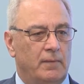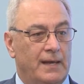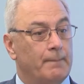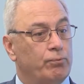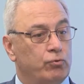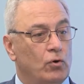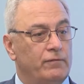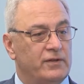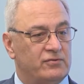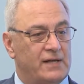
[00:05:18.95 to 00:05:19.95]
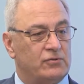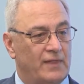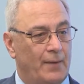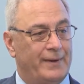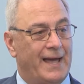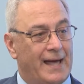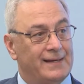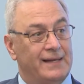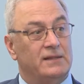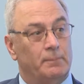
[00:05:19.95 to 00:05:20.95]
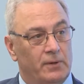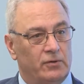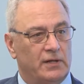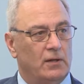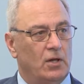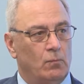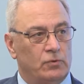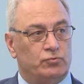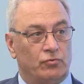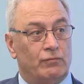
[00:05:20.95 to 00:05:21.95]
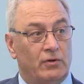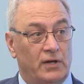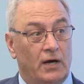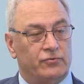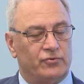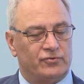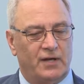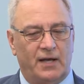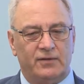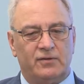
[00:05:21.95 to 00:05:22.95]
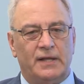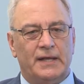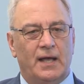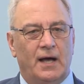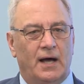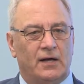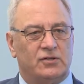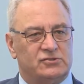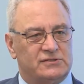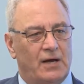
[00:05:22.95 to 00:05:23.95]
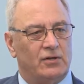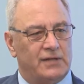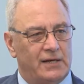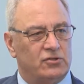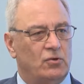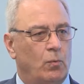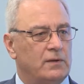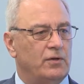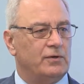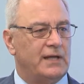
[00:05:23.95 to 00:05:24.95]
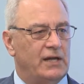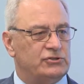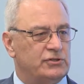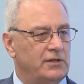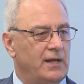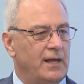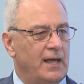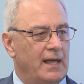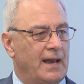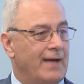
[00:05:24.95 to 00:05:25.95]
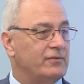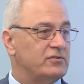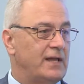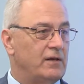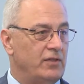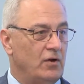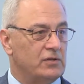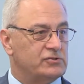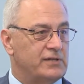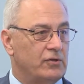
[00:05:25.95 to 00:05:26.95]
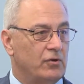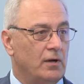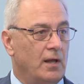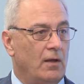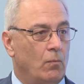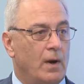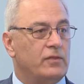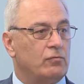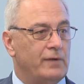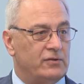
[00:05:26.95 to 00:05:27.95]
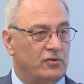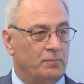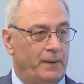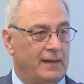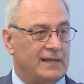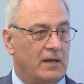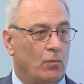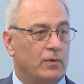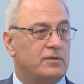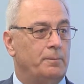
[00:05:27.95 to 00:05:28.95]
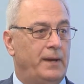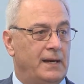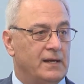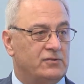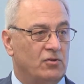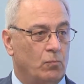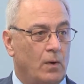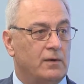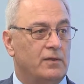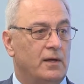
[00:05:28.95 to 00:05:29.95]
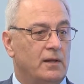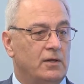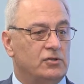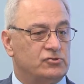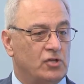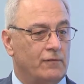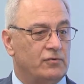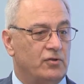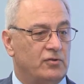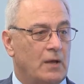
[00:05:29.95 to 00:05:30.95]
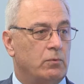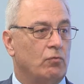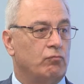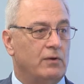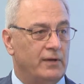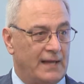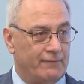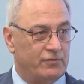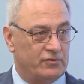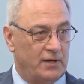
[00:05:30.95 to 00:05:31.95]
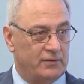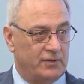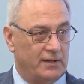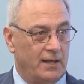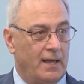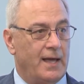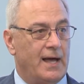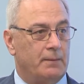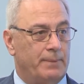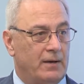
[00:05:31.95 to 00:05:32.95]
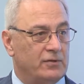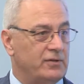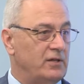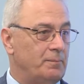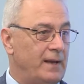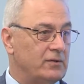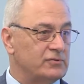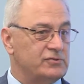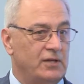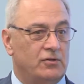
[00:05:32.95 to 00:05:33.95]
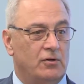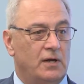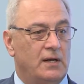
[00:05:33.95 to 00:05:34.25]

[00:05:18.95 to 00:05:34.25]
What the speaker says: improve the center that we had in the building, which was really undersized. consolidate into one location and have a state-of-the-art center. One of the reasons being that orthopedics is one of the services that we're really emphasizing at Palisades Medical Center,